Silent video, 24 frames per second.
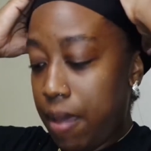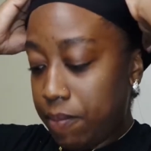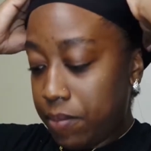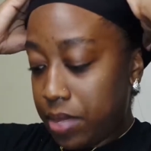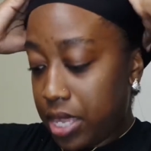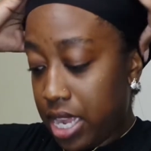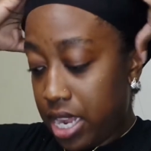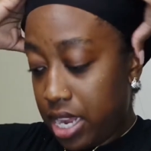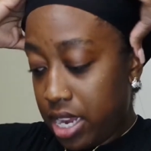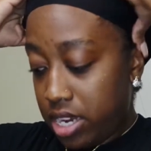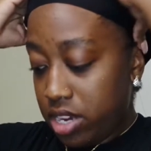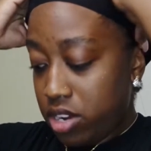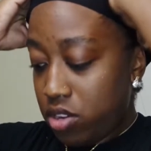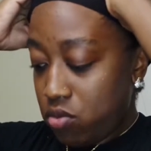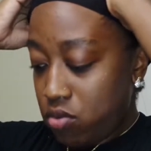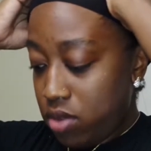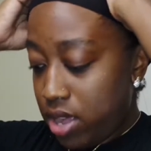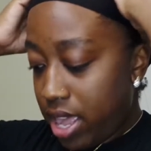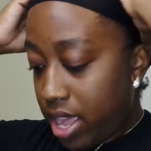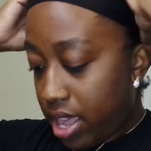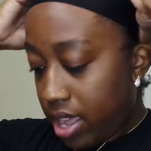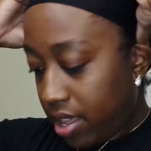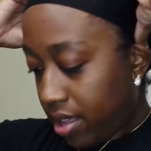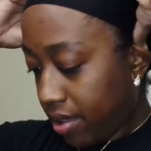I'm getting
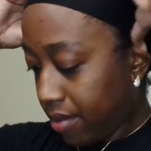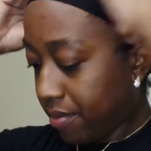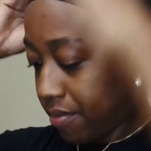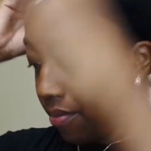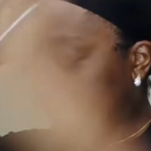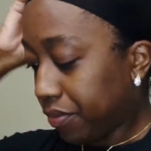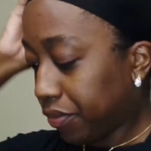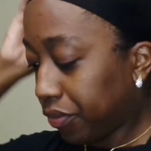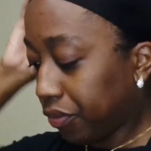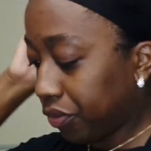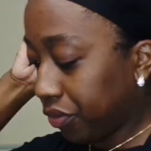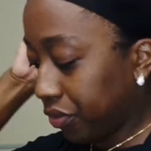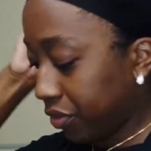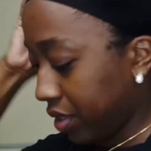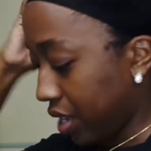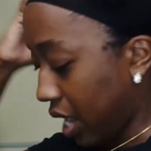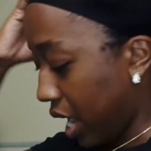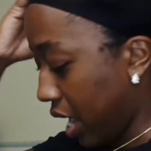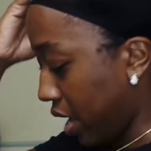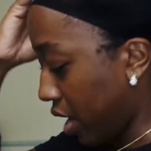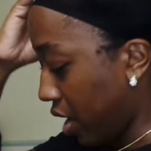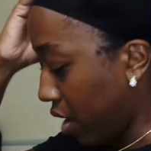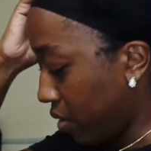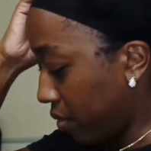away, you
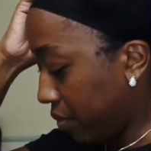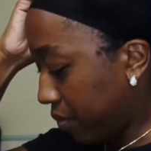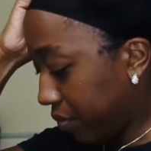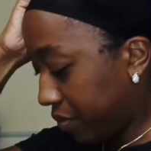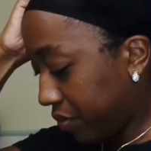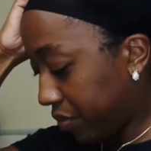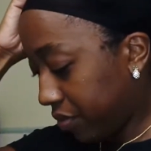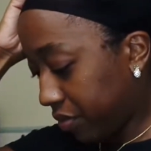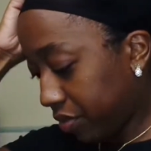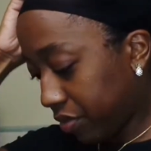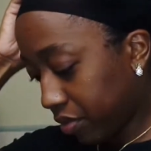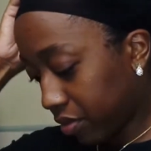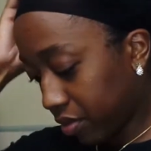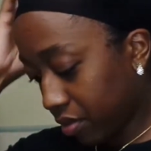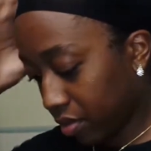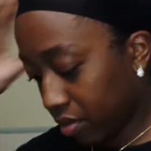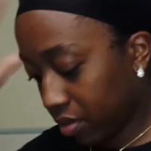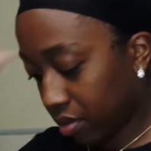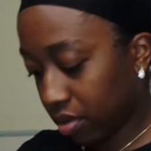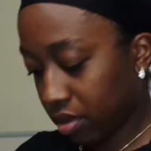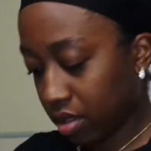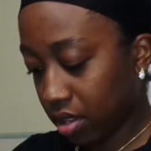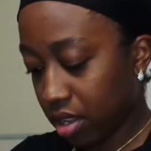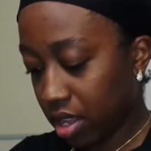know?
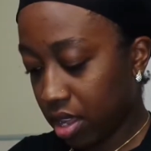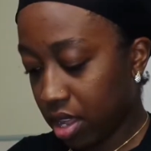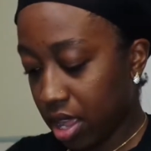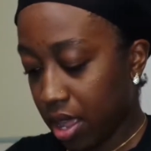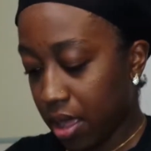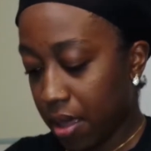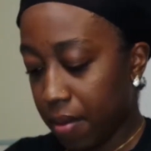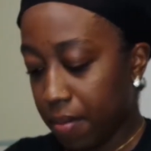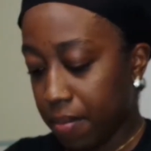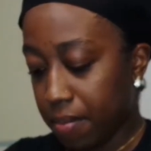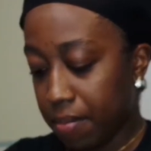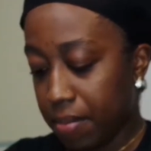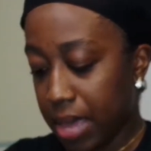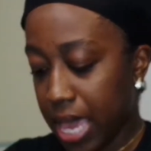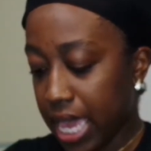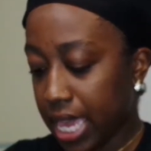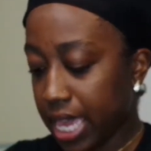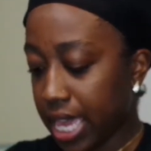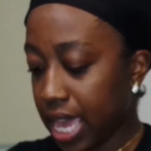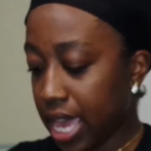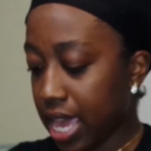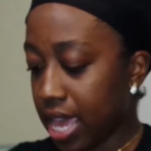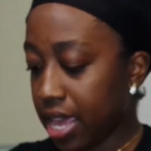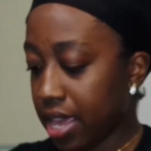
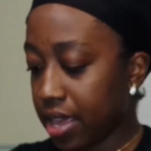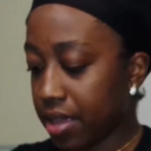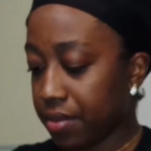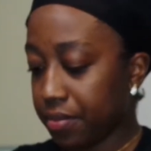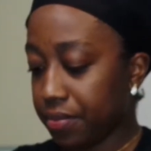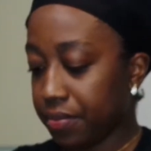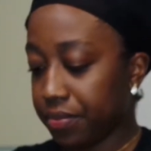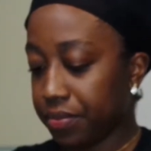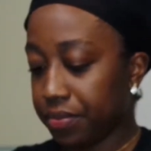Vacay.